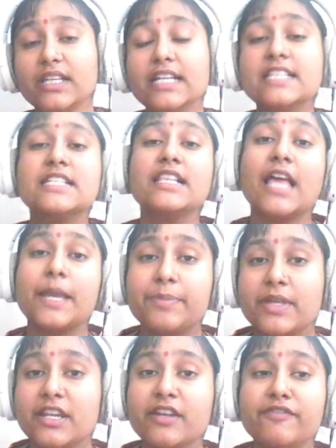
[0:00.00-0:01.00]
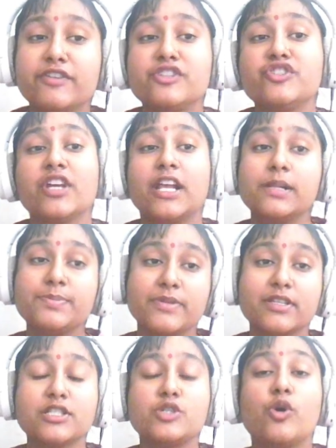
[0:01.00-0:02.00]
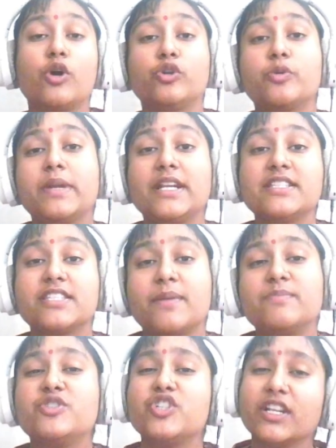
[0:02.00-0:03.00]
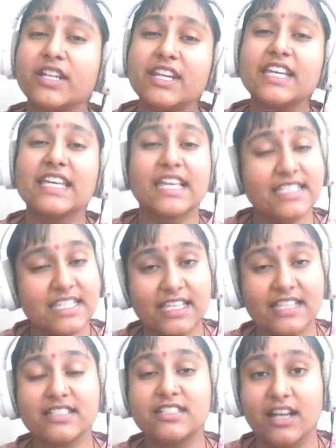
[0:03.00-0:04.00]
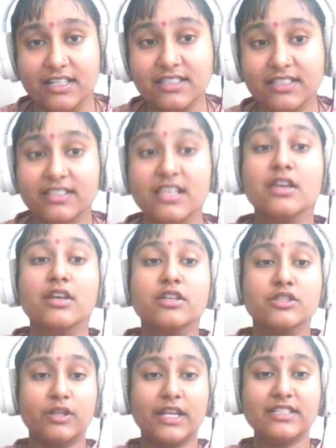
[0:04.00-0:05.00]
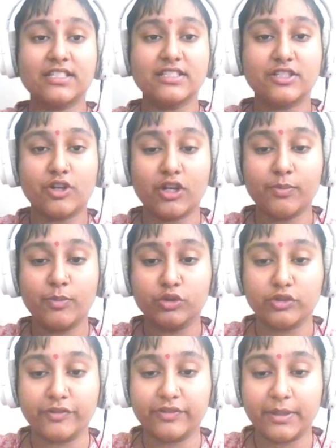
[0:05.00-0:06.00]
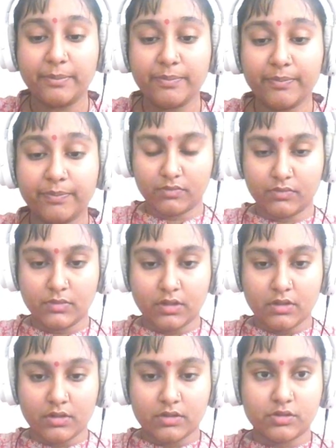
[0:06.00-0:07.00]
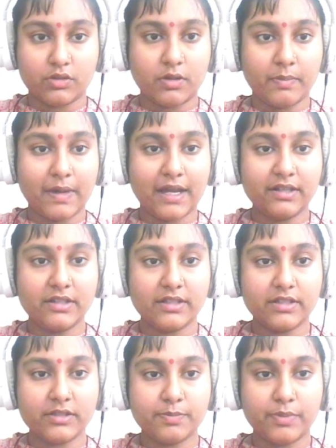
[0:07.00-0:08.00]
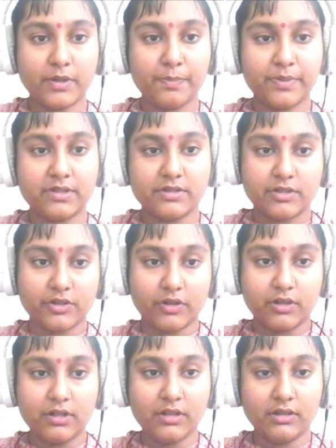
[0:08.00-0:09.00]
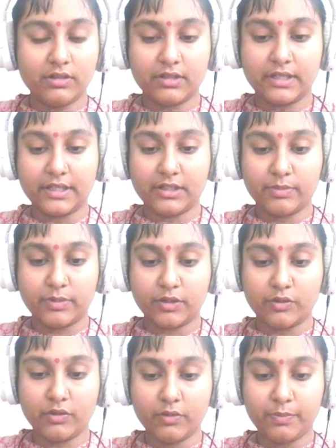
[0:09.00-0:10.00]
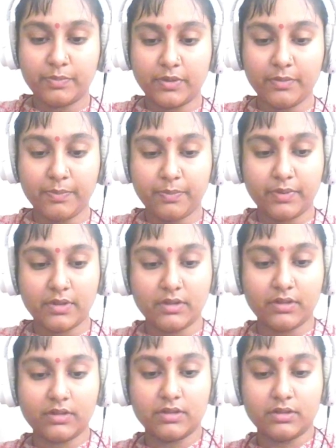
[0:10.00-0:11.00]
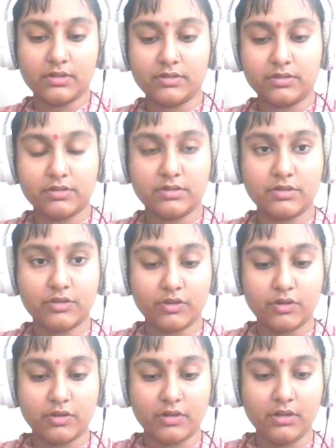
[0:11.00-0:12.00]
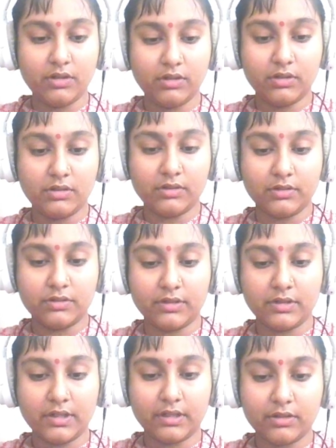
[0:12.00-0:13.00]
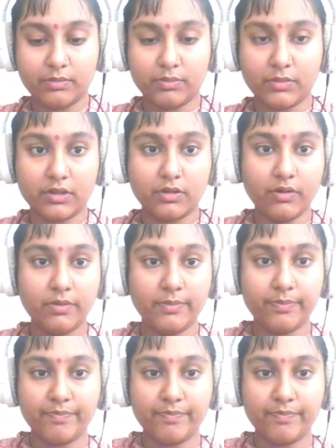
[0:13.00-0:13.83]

is a library which helps us to automate some generic SSH tasks. So let's install both of them. The command is pip install Netmiko pip install. So